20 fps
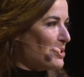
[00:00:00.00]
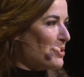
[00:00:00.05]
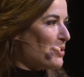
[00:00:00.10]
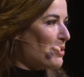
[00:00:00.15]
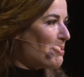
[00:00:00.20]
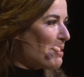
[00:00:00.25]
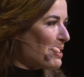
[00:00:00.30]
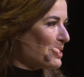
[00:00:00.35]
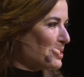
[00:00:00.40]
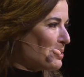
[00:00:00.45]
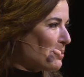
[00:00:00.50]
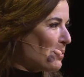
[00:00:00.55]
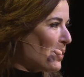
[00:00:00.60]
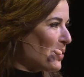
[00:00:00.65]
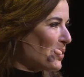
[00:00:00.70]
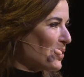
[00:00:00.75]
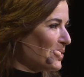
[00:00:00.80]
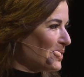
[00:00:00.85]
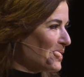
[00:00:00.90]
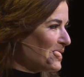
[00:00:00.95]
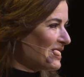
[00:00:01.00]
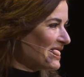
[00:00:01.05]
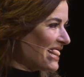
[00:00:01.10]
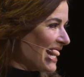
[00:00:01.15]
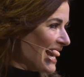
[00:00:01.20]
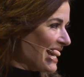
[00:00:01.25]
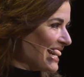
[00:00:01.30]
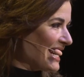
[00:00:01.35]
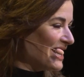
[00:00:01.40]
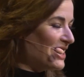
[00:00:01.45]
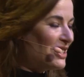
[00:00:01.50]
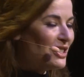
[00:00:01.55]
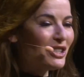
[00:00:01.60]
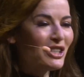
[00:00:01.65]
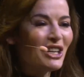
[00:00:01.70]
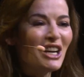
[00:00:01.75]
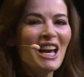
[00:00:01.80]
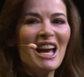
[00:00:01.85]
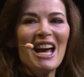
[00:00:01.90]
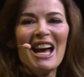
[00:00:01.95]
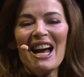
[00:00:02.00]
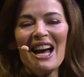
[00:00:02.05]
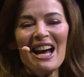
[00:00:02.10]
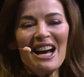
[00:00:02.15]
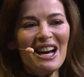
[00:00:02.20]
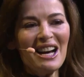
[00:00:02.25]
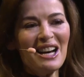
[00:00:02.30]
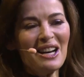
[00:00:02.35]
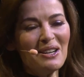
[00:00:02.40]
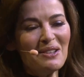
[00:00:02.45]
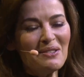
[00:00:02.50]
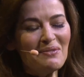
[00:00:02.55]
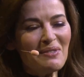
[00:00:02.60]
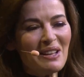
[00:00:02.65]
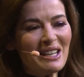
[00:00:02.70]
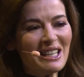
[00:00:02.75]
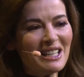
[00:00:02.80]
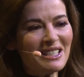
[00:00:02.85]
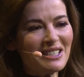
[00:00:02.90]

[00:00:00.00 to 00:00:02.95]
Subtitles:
when you're about to walk on a stage. And